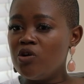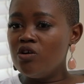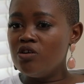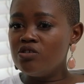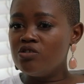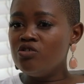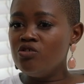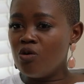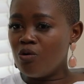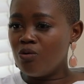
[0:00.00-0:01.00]
because you
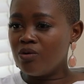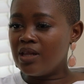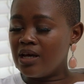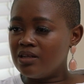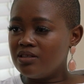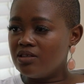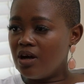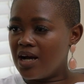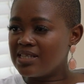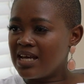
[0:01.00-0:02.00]
know that
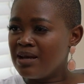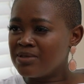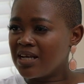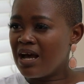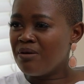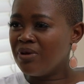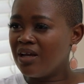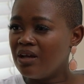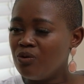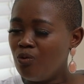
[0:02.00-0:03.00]
hard times are coming
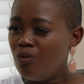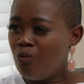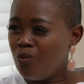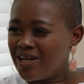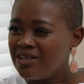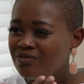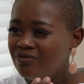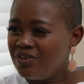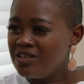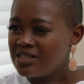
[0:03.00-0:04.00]
and what it
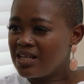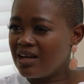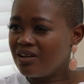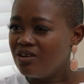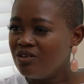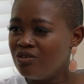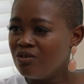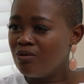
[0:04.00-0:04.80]
feels like. You